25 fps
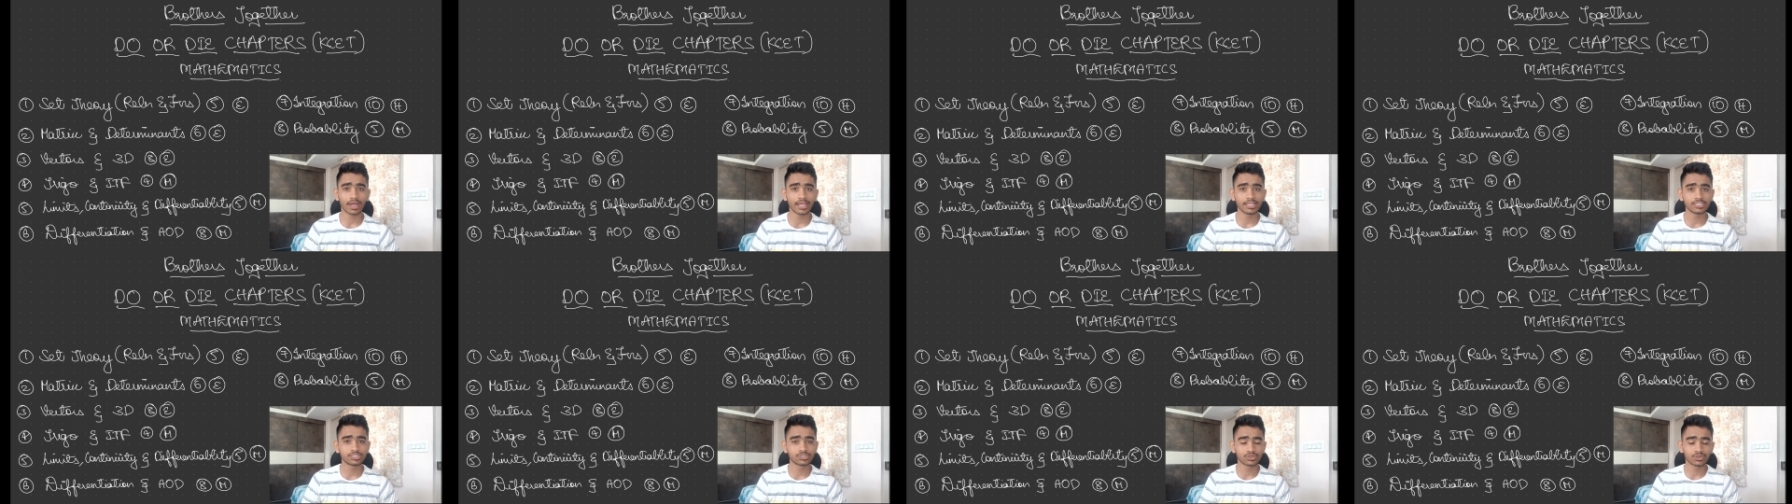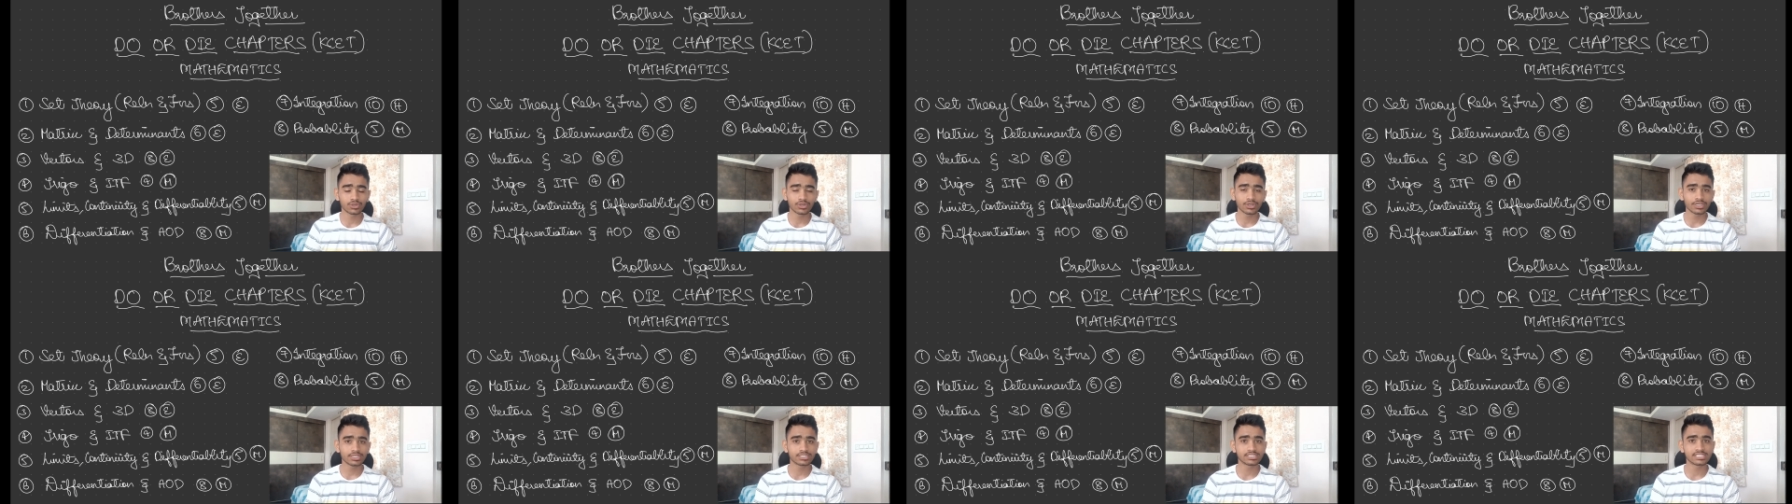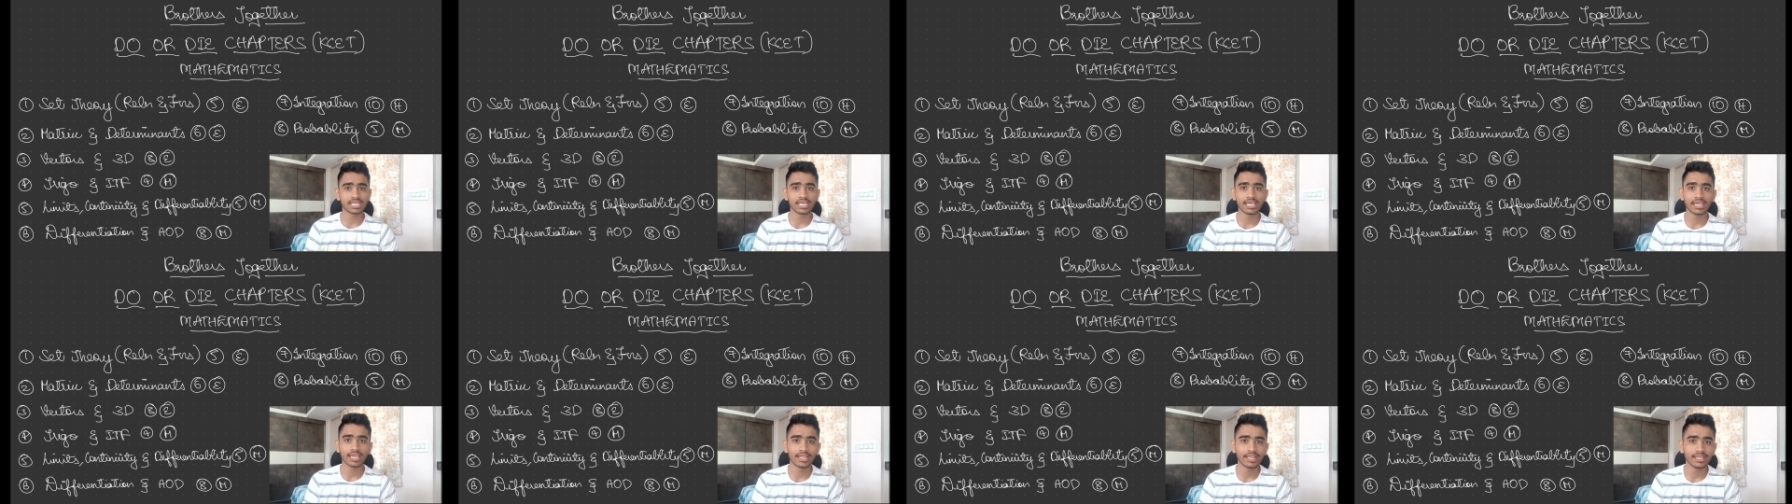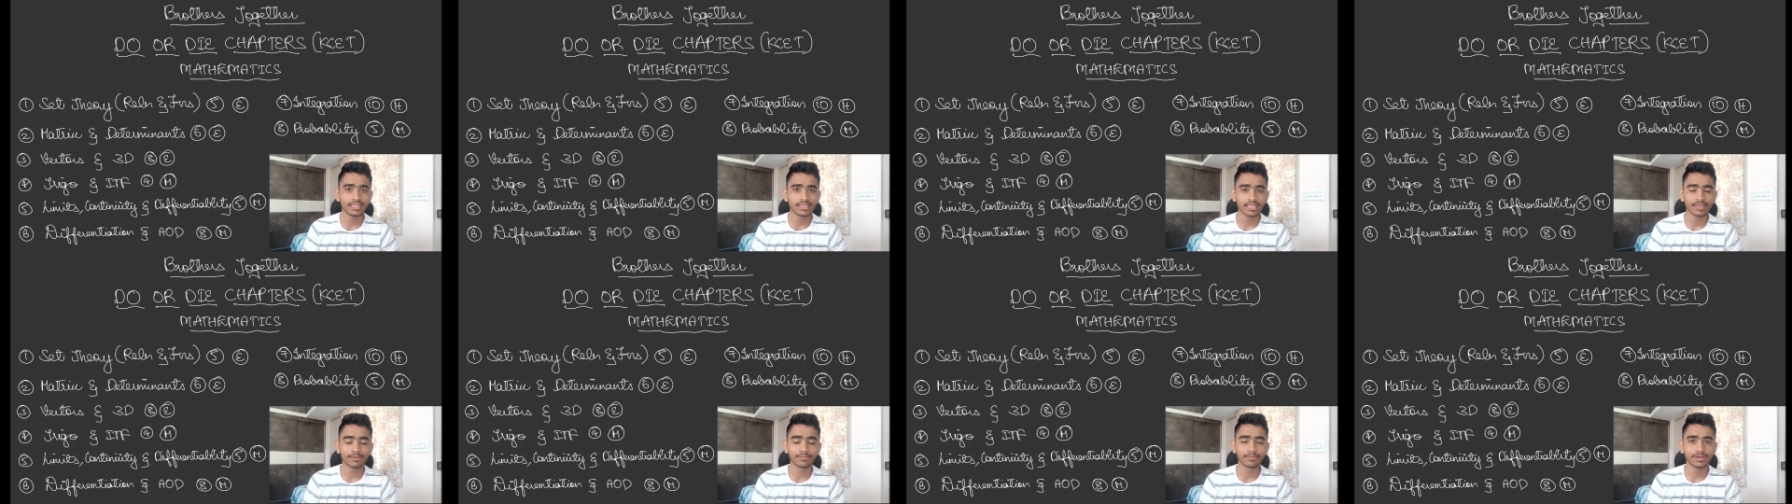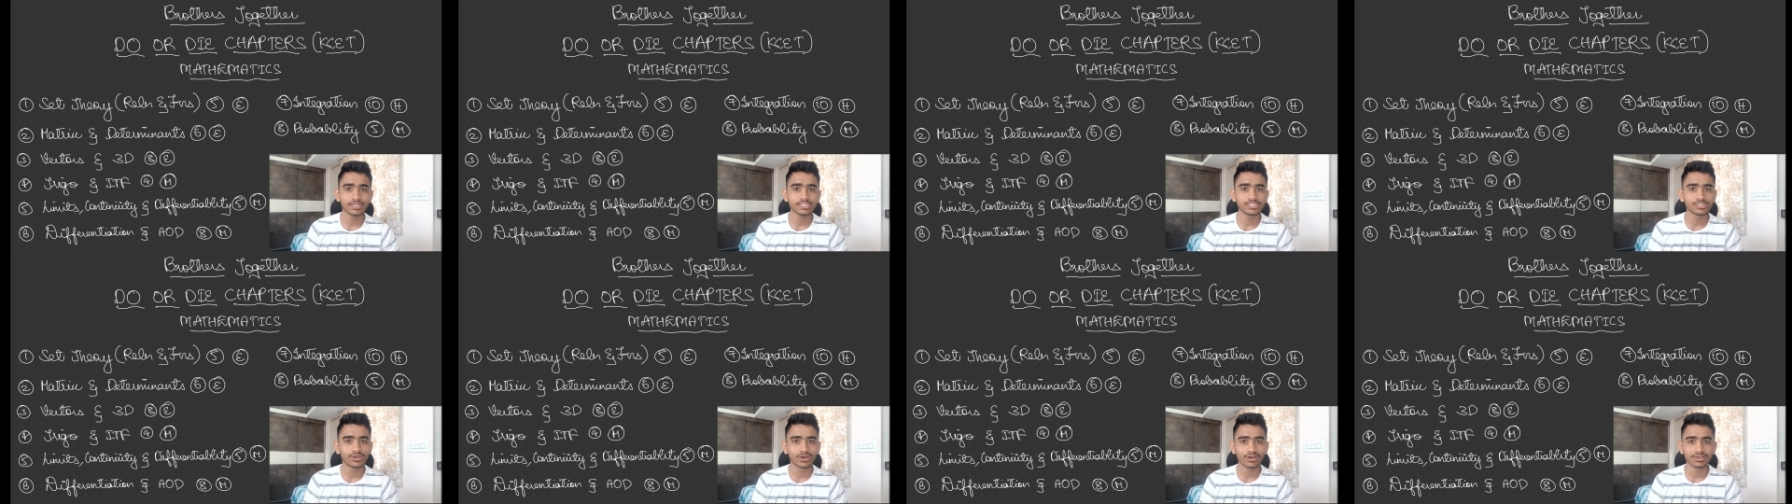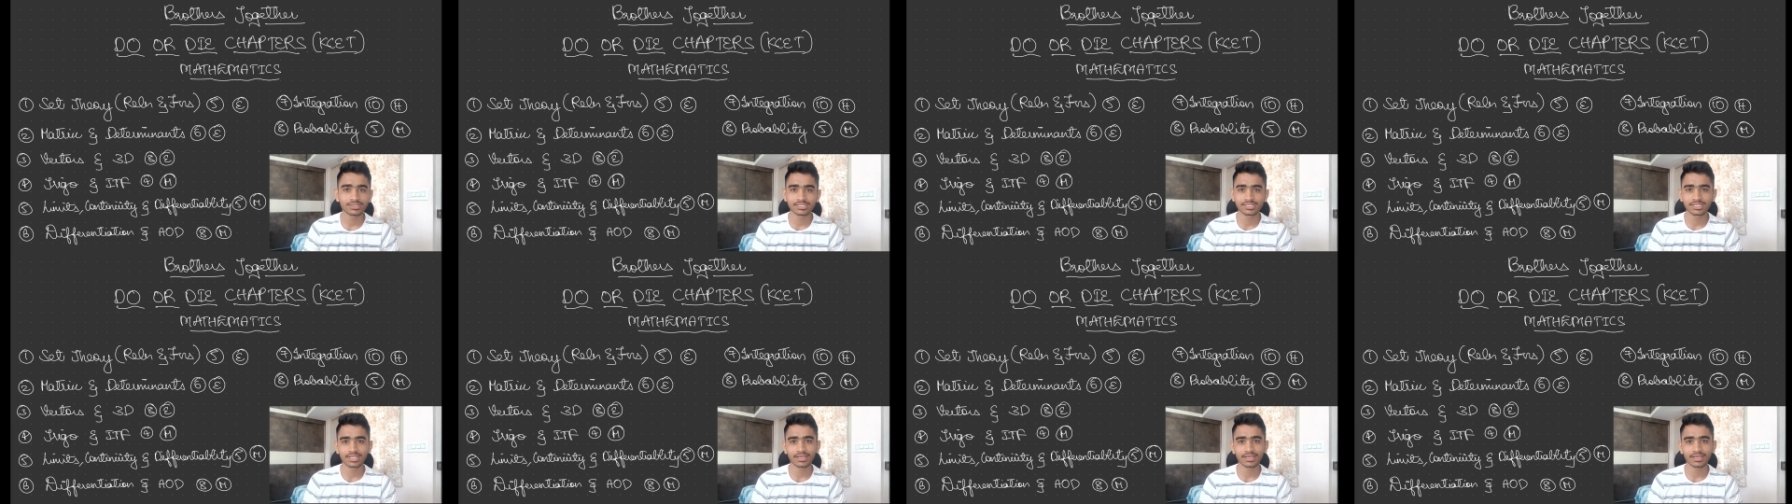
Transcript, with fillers: I shouldn't say anything much cause